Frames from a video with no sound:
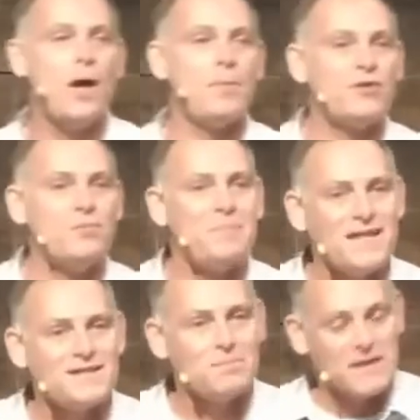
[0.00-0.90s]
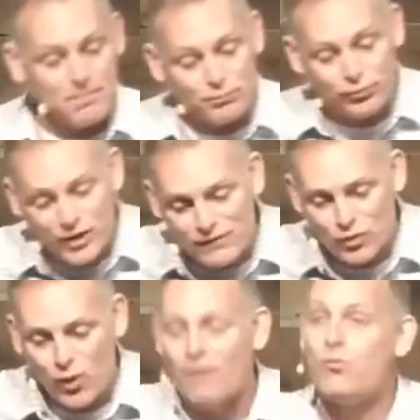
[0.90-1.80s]
but they're meant to be a
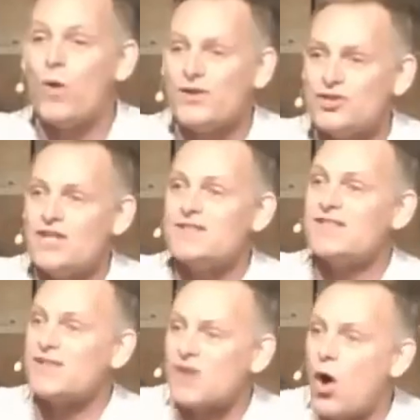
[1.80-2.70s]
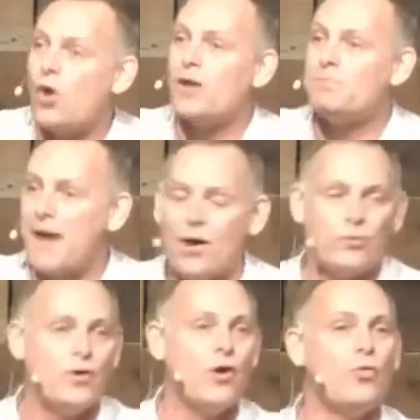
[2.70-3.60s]
preview of what Jesus is all
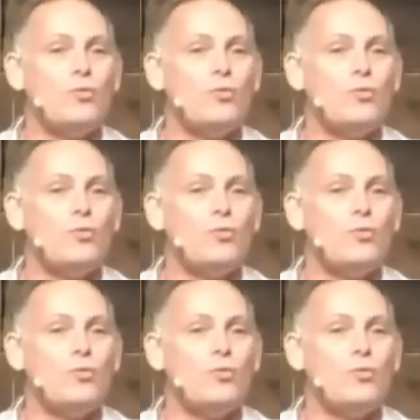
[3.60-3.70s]
about: